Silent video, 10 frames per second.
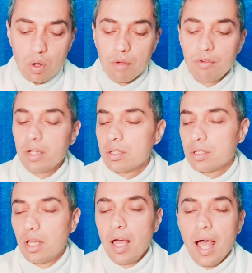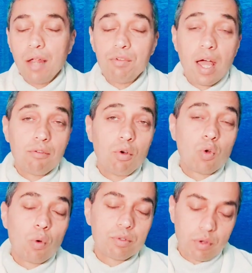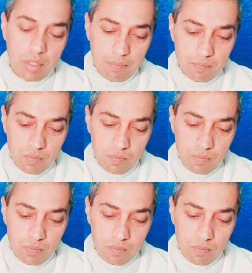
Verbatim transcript: or our friends, and we have good hopes for them.